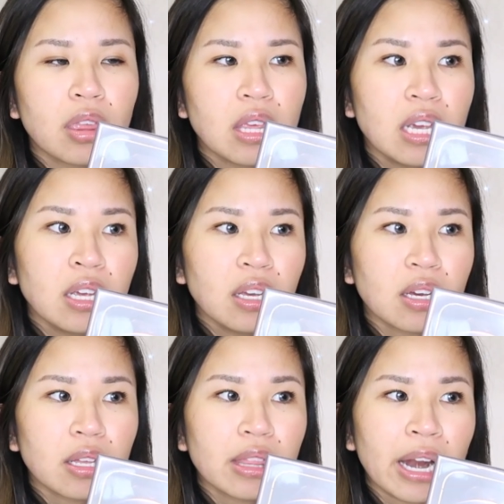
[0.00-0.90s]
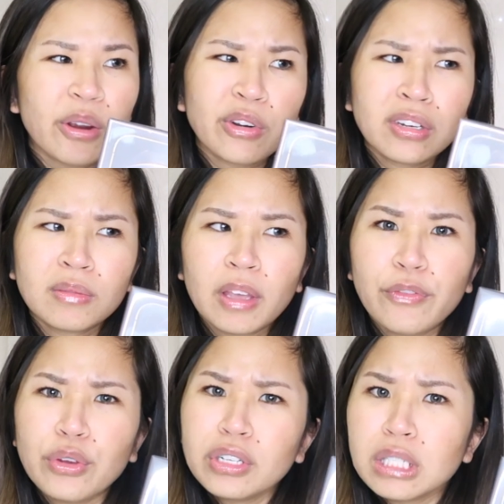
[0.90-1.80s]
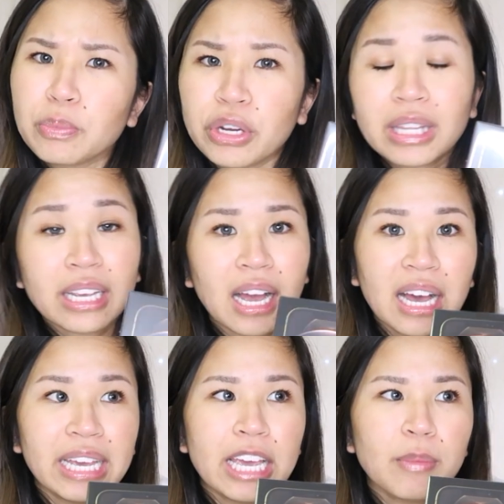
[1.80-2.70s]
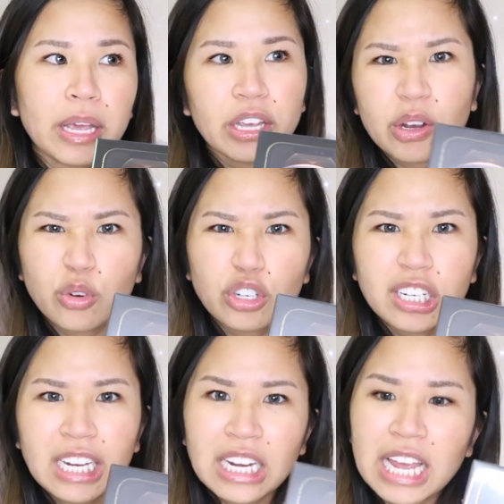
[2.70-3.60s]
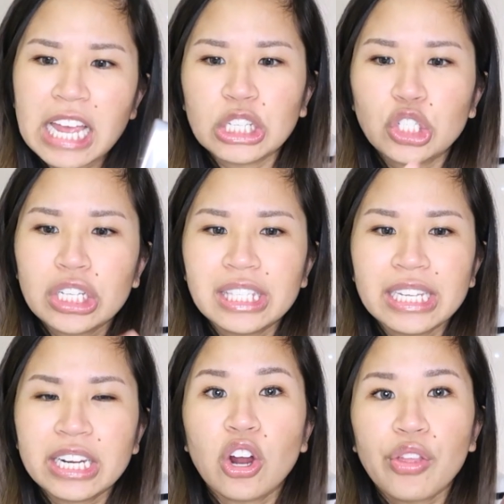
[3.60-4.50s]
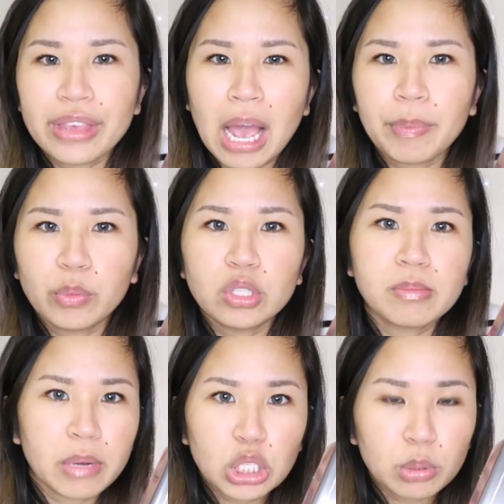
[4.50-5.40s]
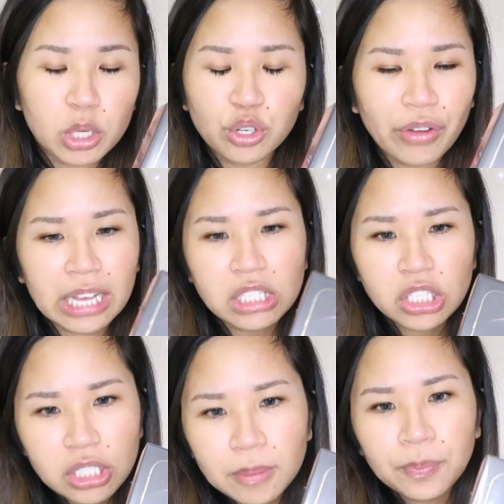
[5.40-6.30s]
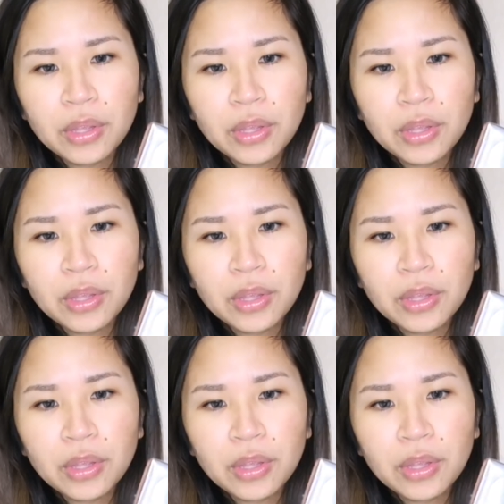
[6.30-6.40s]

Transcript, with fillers: think that I ordered, if you're in Sprint like I am, I ordered it and just did it on the app. It was much, much faster.